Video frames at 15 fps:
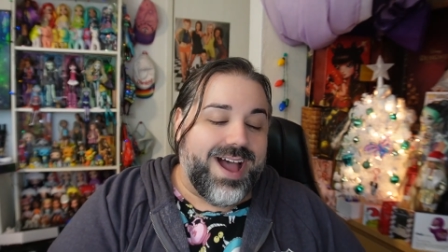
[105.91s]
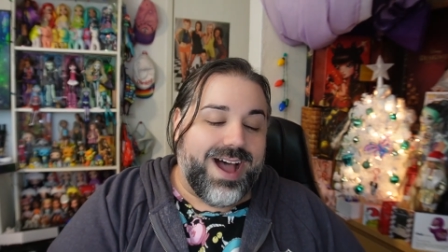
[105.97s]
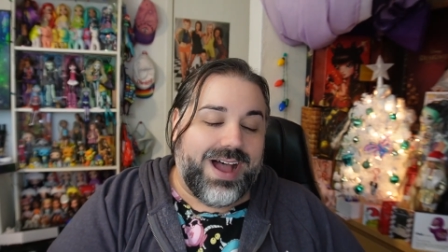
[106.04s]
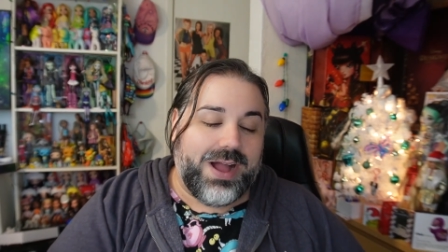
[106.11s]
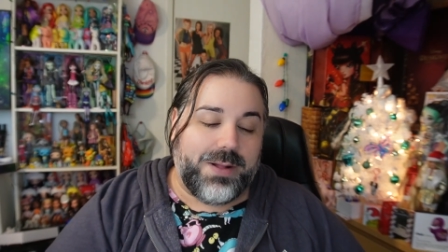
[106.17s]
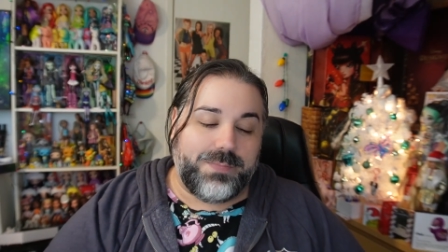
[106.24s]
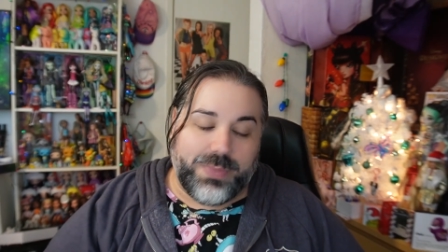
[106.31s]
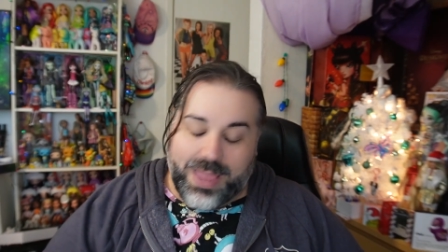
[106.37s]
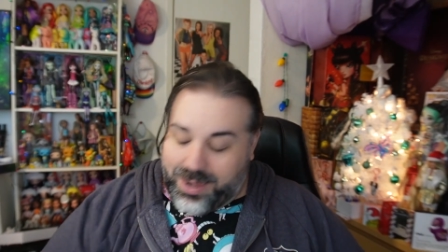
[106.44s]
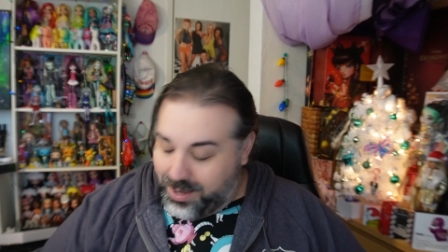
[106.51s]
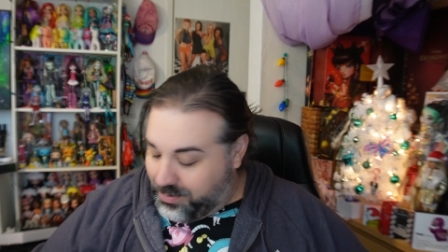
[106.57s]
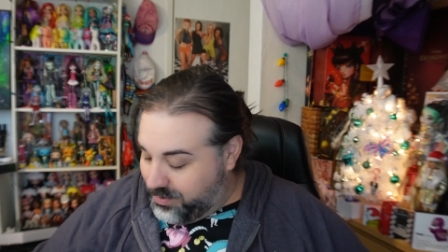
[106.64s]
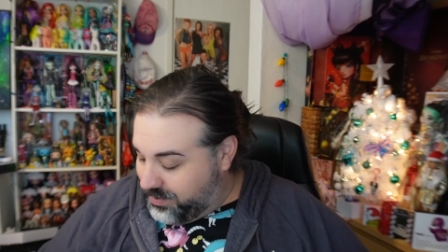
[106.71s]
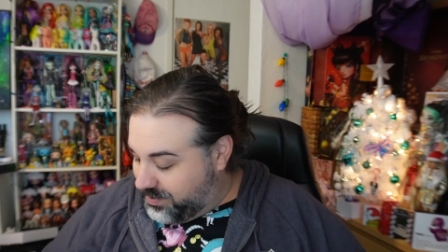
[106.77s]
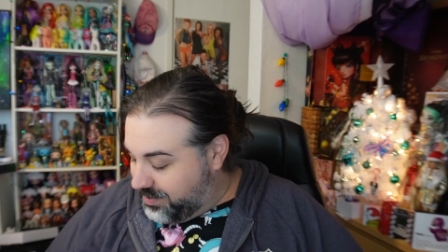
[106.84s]
Um, and
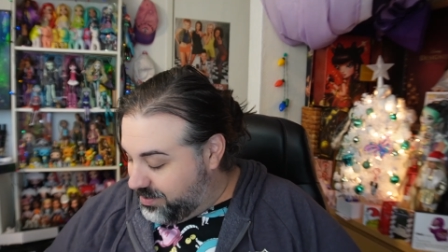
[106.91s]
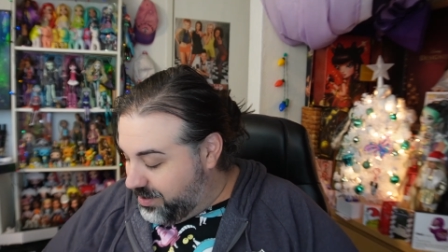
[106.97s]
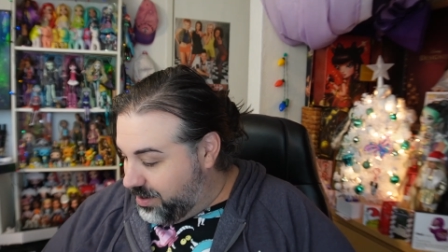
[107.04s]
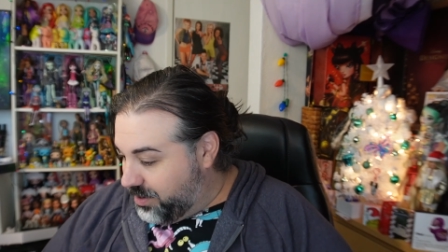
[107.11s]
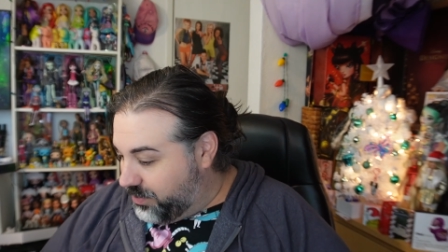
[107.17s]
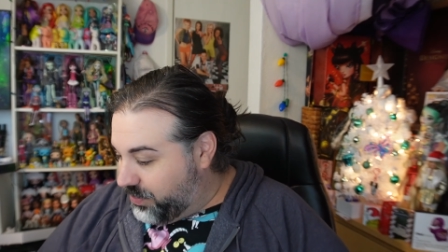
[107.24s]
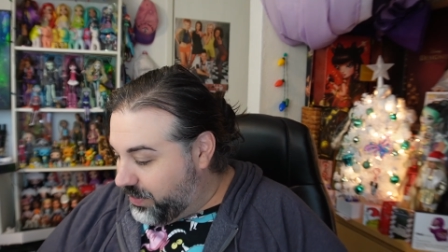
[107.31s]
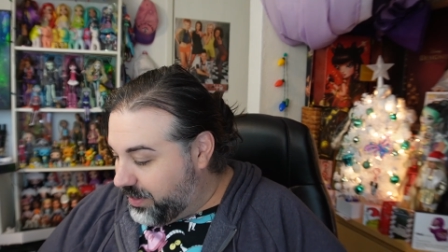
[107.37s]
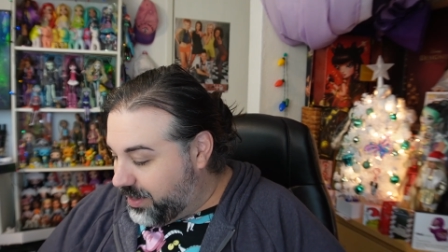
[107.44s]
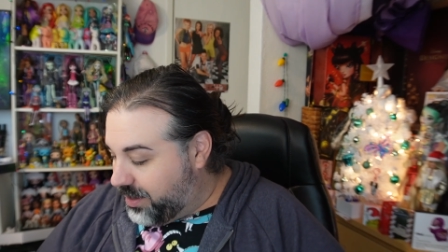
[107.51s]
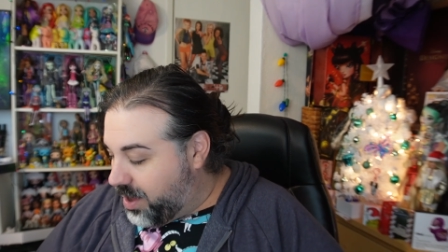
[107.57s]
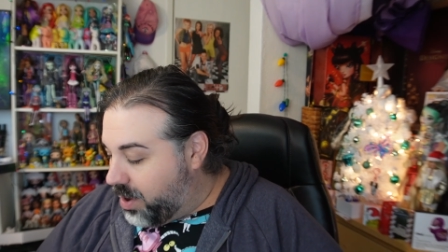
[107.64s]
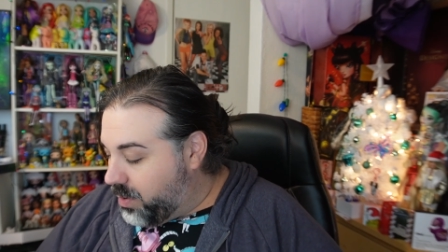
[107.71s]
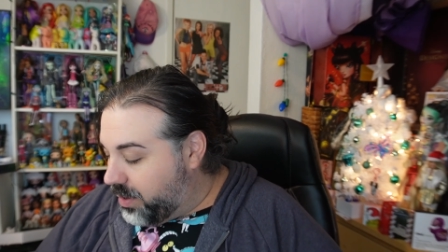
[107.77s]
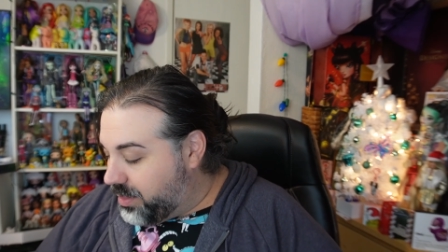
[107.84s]
I was, you know,
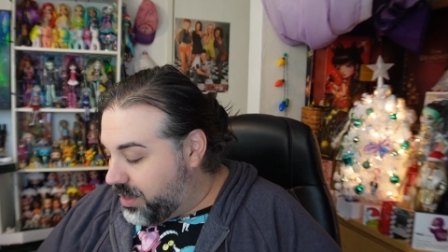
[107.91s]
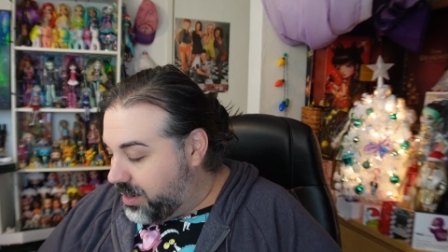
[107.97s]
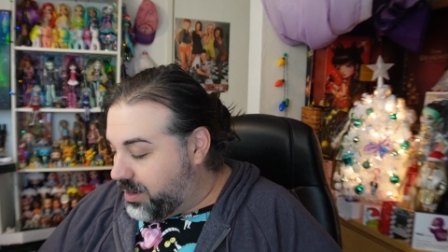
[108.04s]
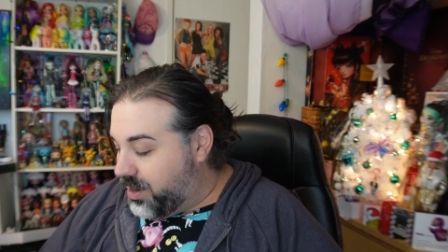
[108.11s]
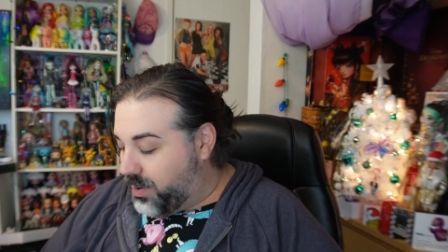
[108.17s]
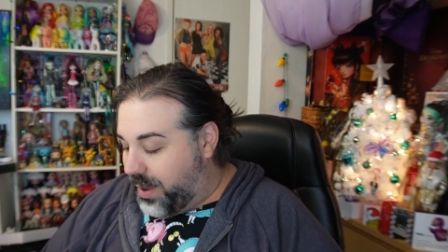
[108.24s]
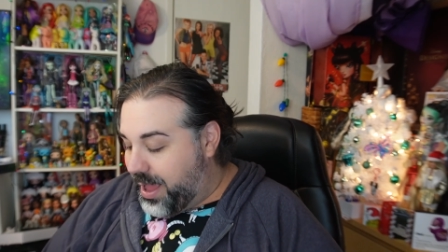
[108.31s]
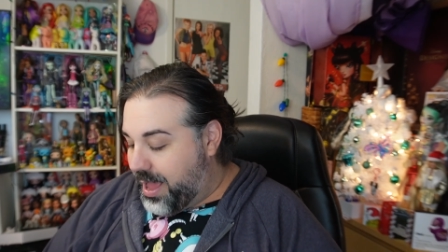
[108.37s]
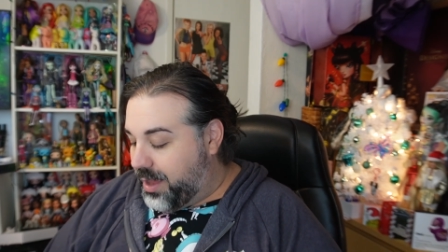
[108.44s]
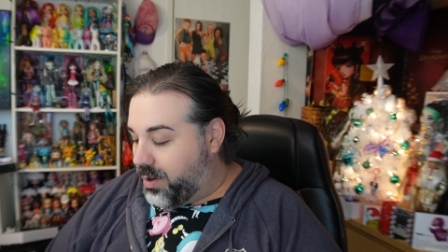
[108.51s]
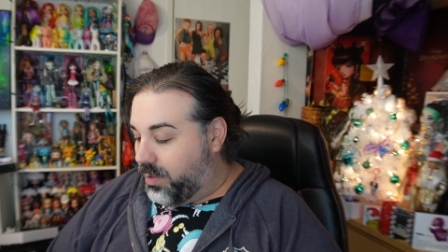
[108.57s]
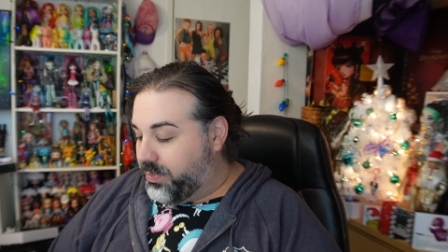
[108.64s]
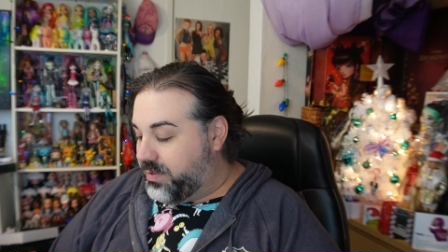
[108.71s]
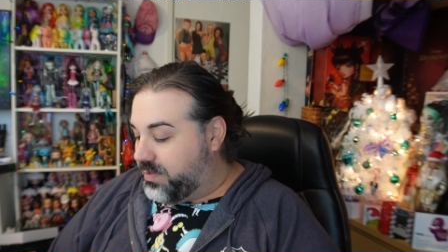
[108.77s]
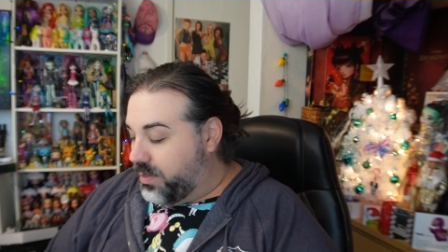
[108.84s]
thinking, oh, and then, you know, I had
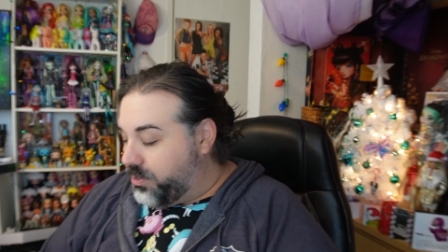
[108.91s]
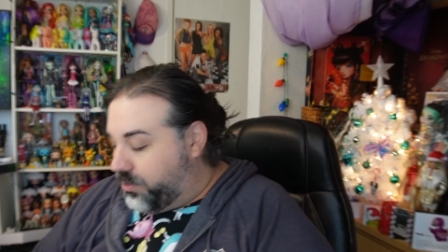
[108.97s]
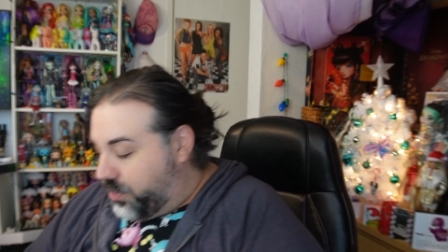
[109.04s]
all these other